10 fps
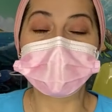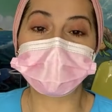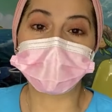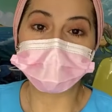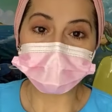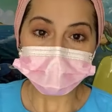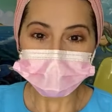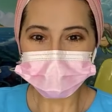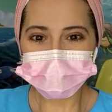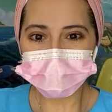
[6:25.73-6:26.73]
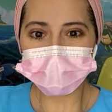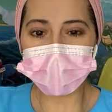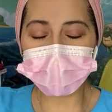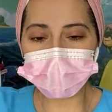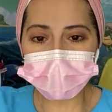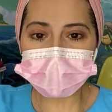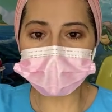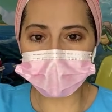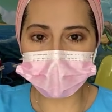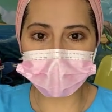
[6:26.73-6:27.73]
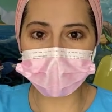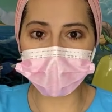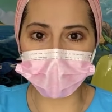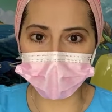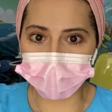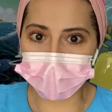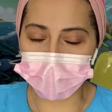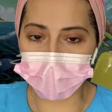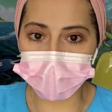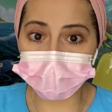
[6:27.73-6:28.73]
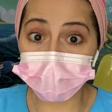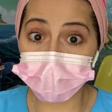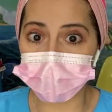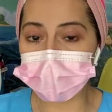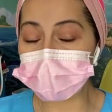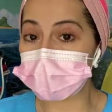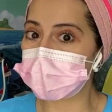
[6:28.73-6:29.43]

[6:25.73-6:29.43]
So I was talking about toothpaste.